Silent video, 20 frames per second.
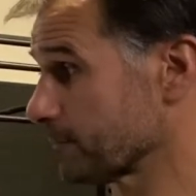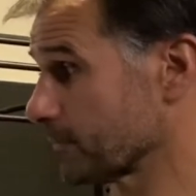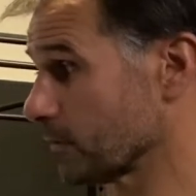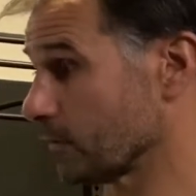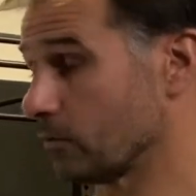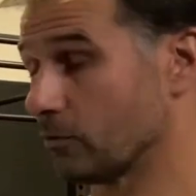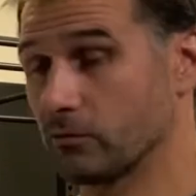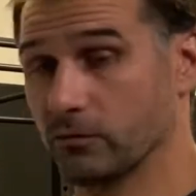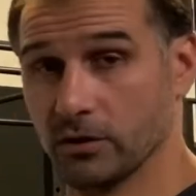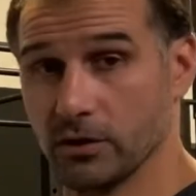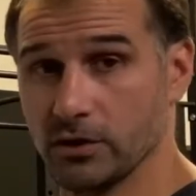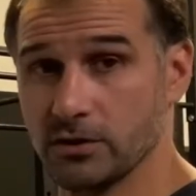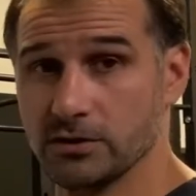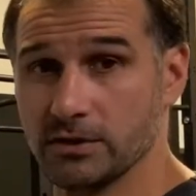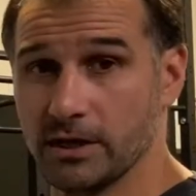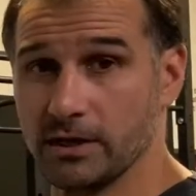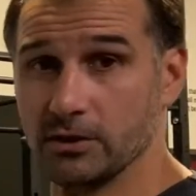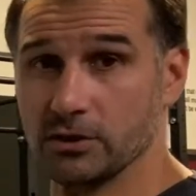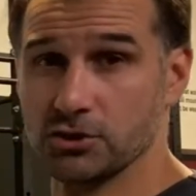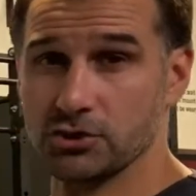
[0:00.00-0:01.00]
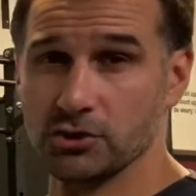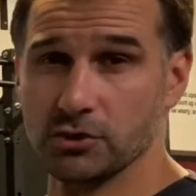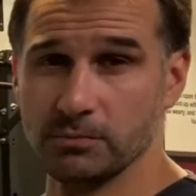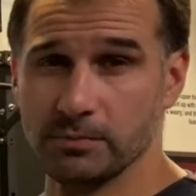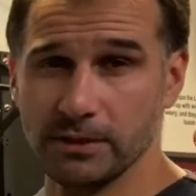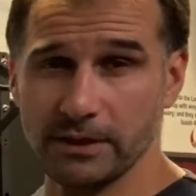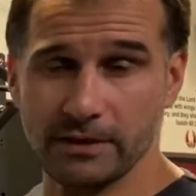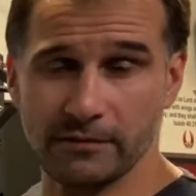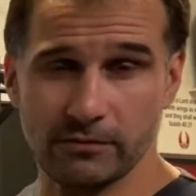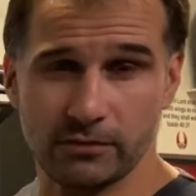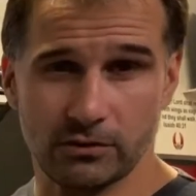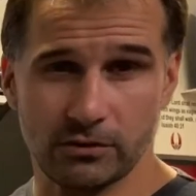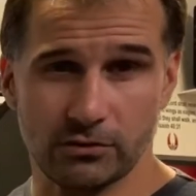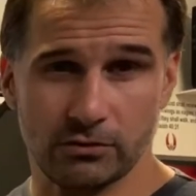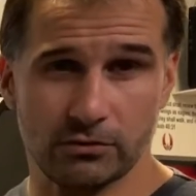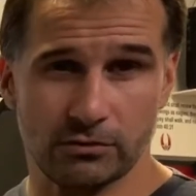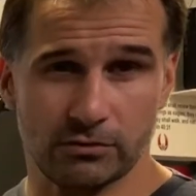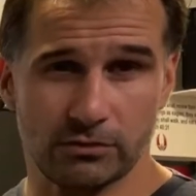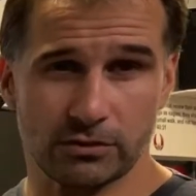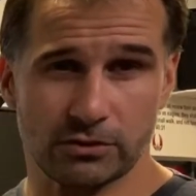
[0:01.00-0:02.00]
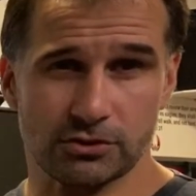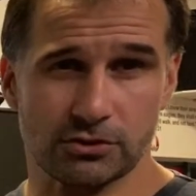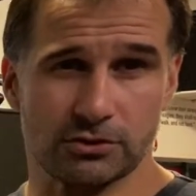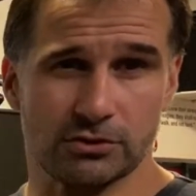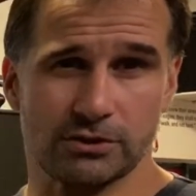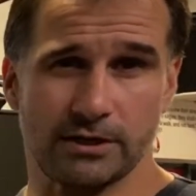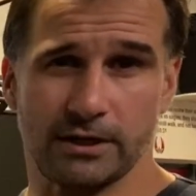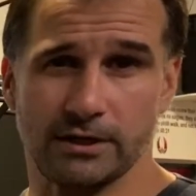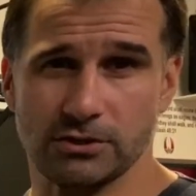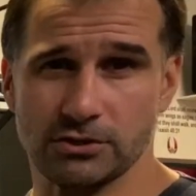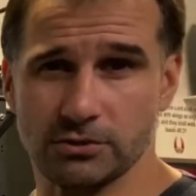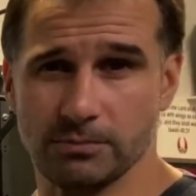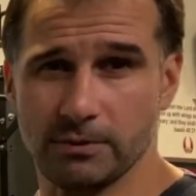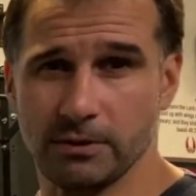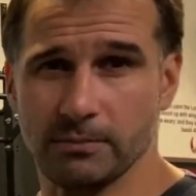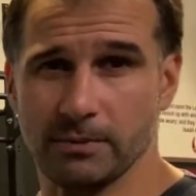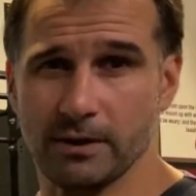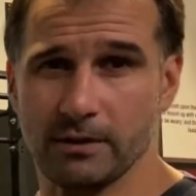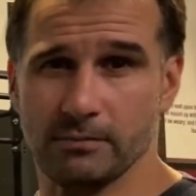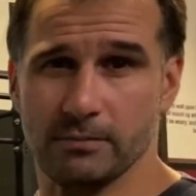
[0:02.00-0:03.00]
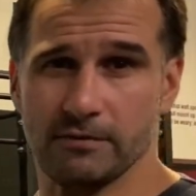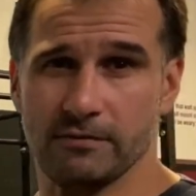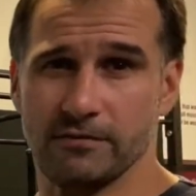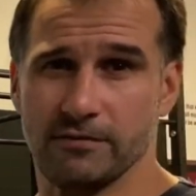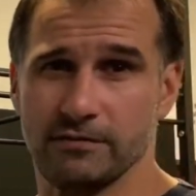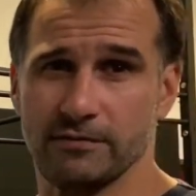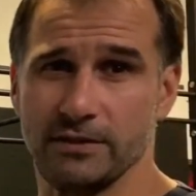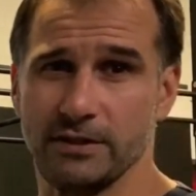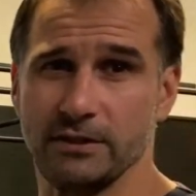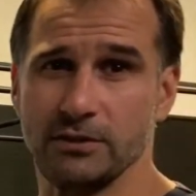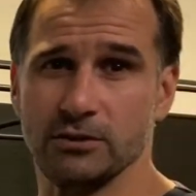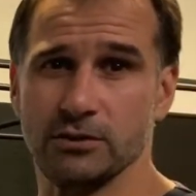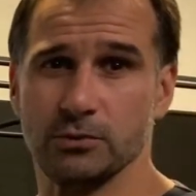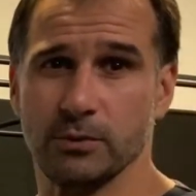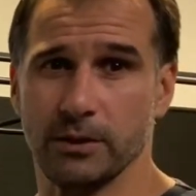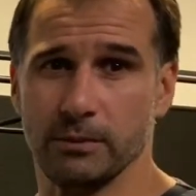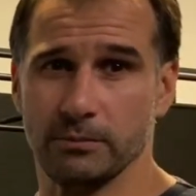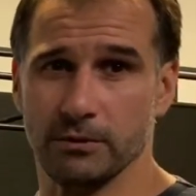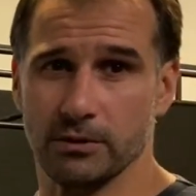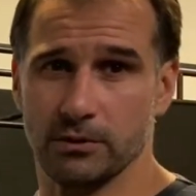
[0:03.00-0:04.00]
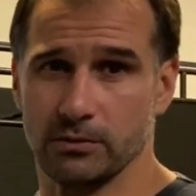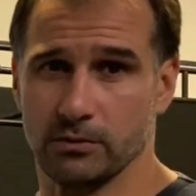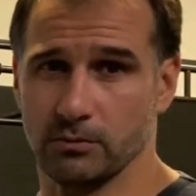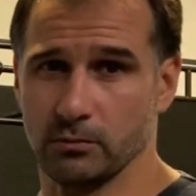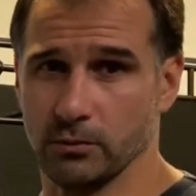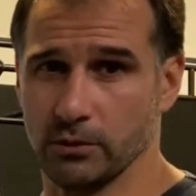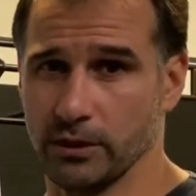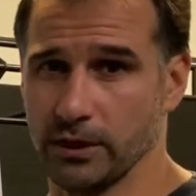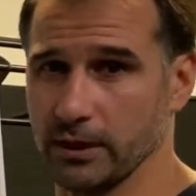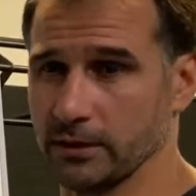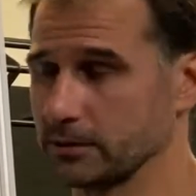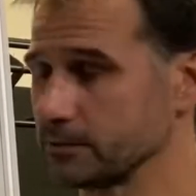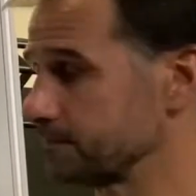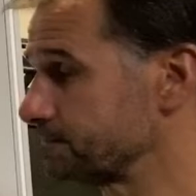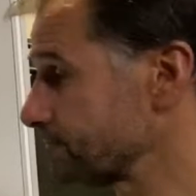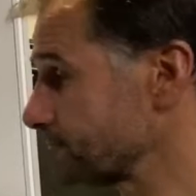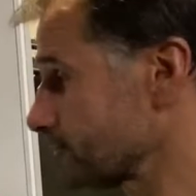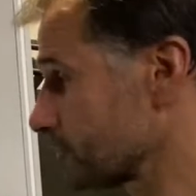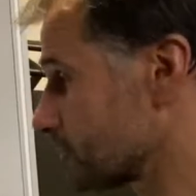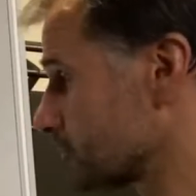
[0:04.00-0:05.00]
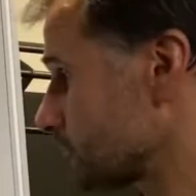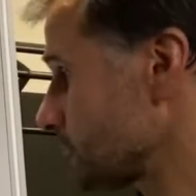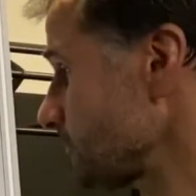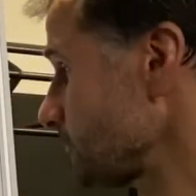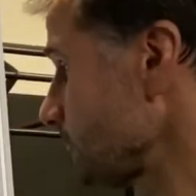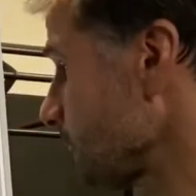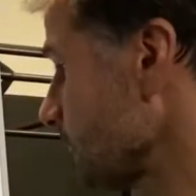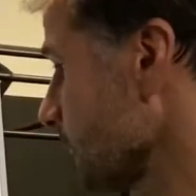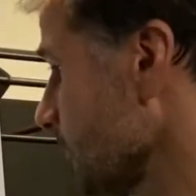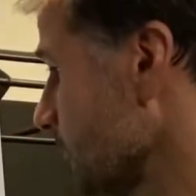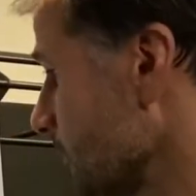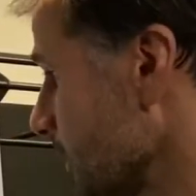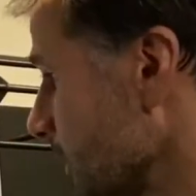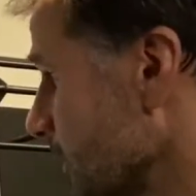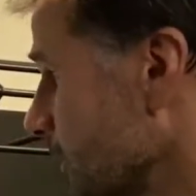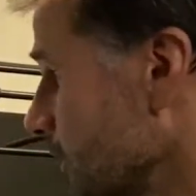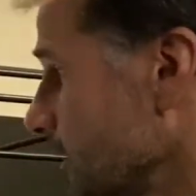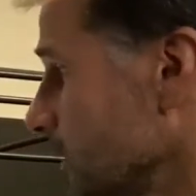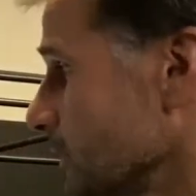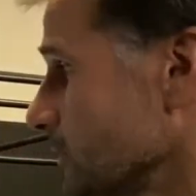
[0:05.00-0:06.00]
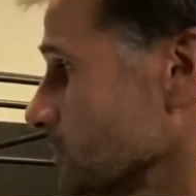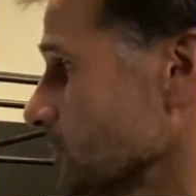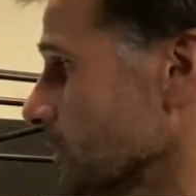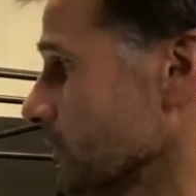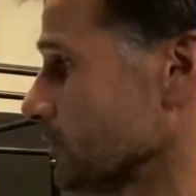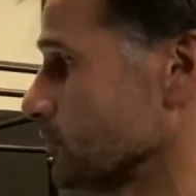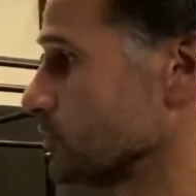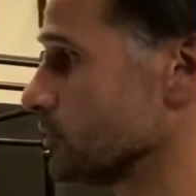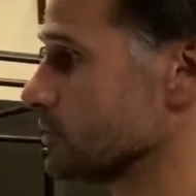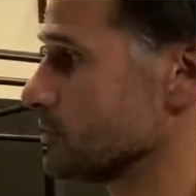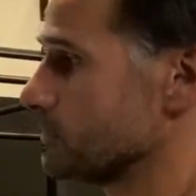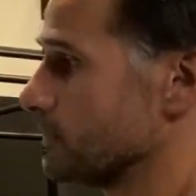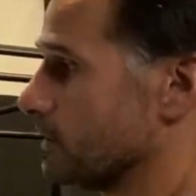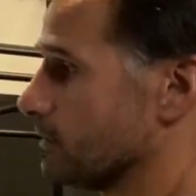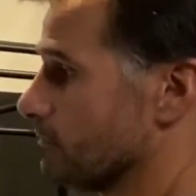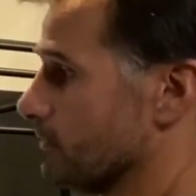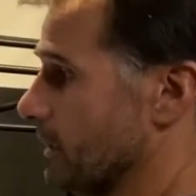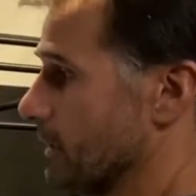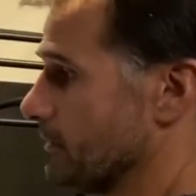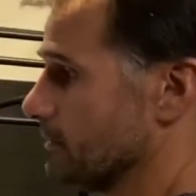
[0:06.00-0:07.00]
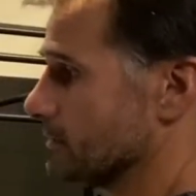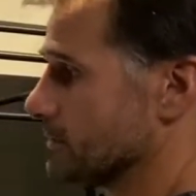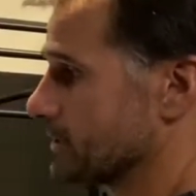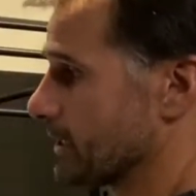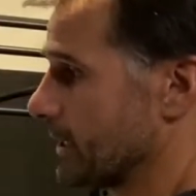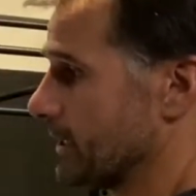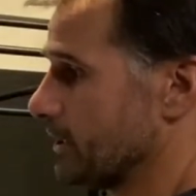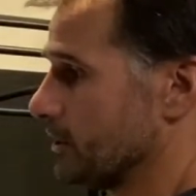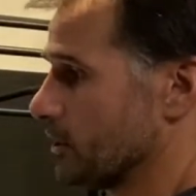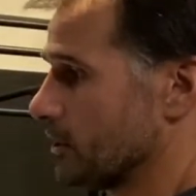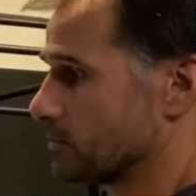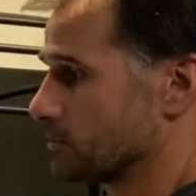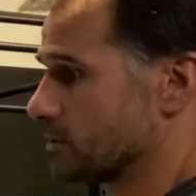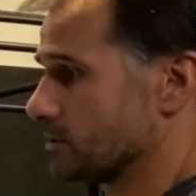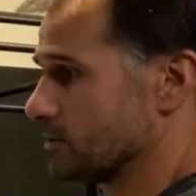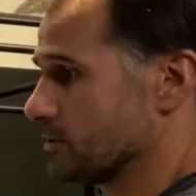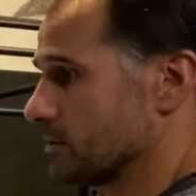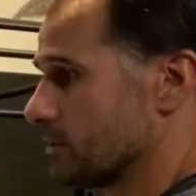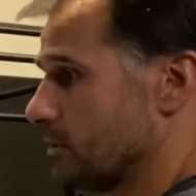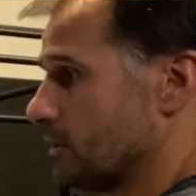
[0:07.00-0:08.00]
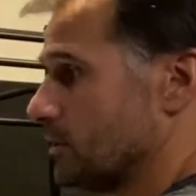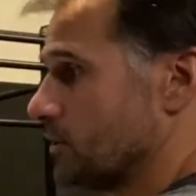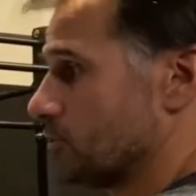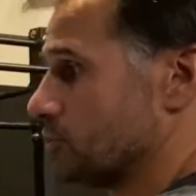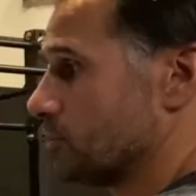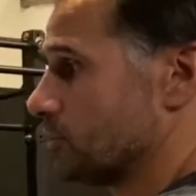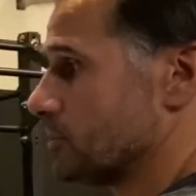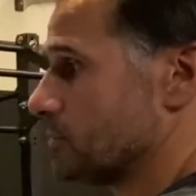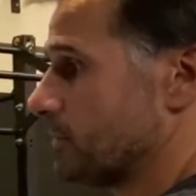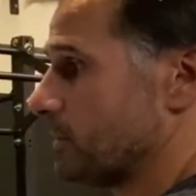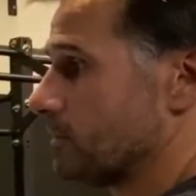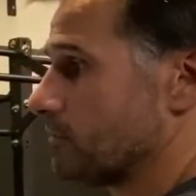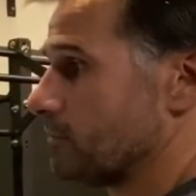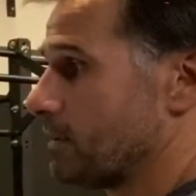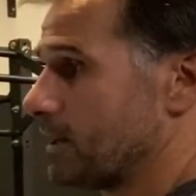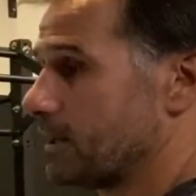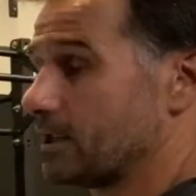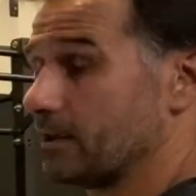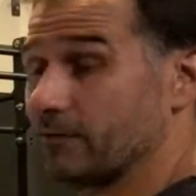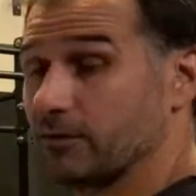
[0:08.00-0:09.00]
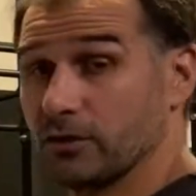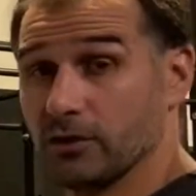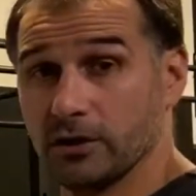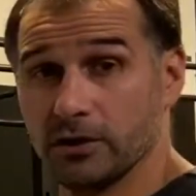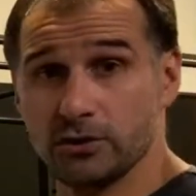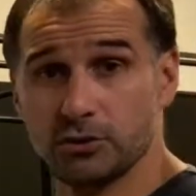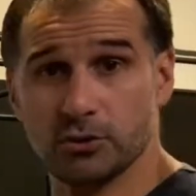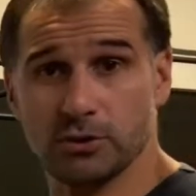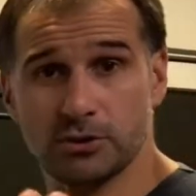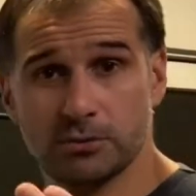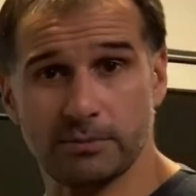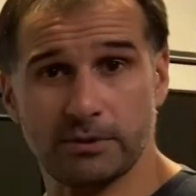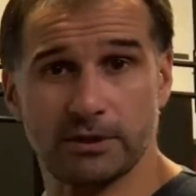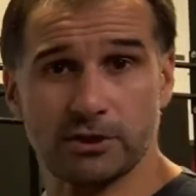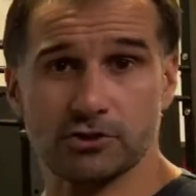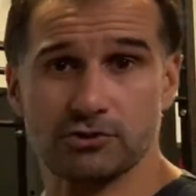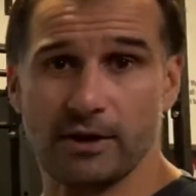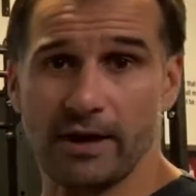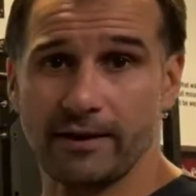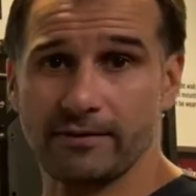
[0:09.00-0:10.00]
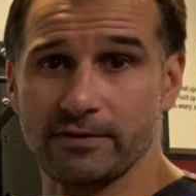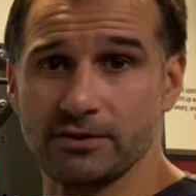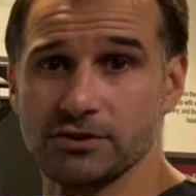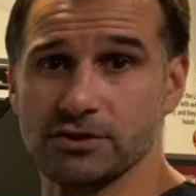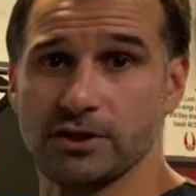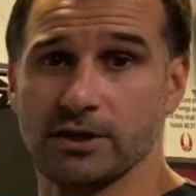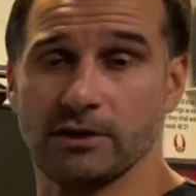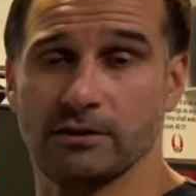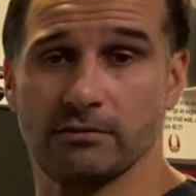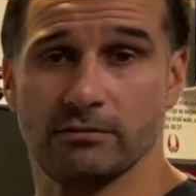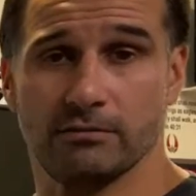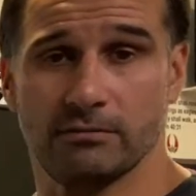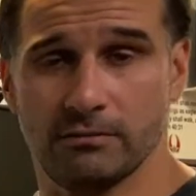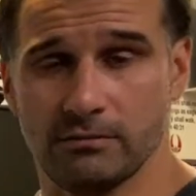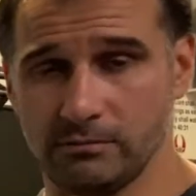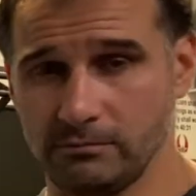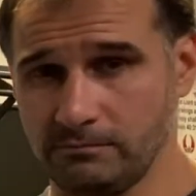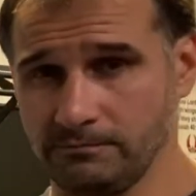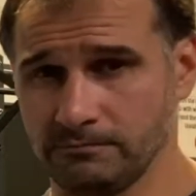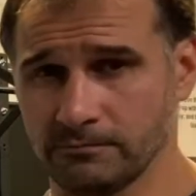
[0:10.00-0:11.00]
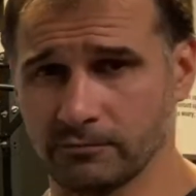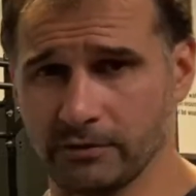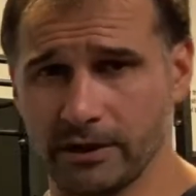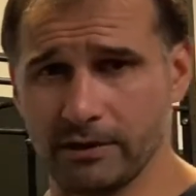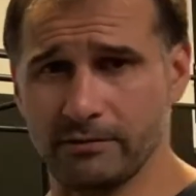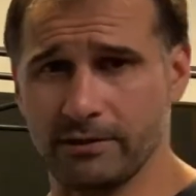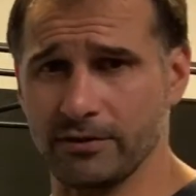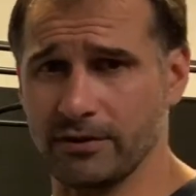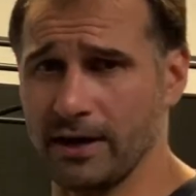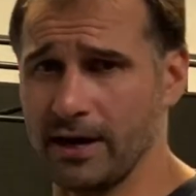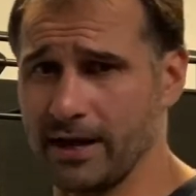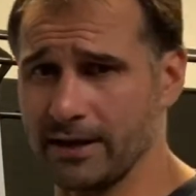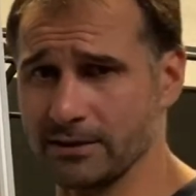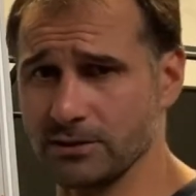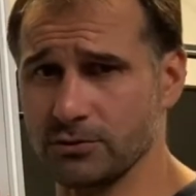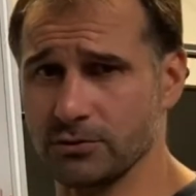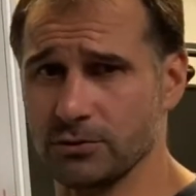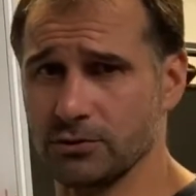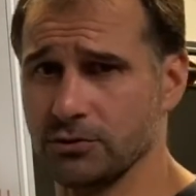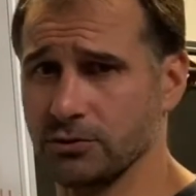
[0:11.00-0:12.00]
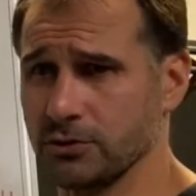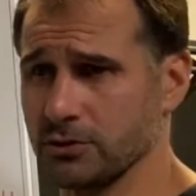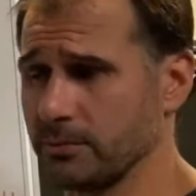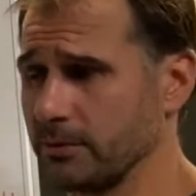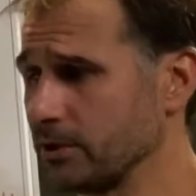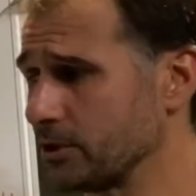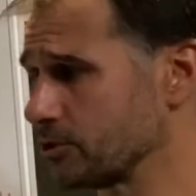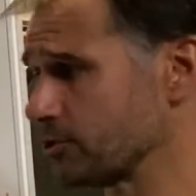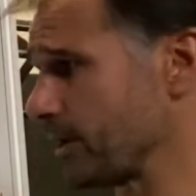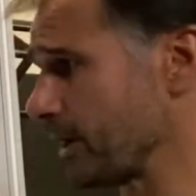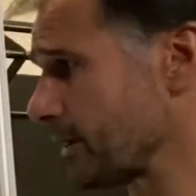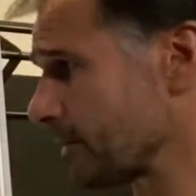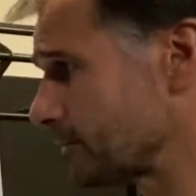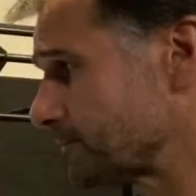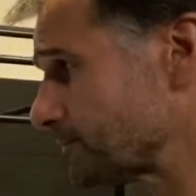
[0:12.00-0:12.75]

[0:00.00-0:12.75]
of those, and it should be giving you, today should be about a 15 to 20 minute workout. All right, so the 200 meter run, scaling options. 200 meter run, if you've got a 200 meter track that you can run around the house, do a 200 meter track.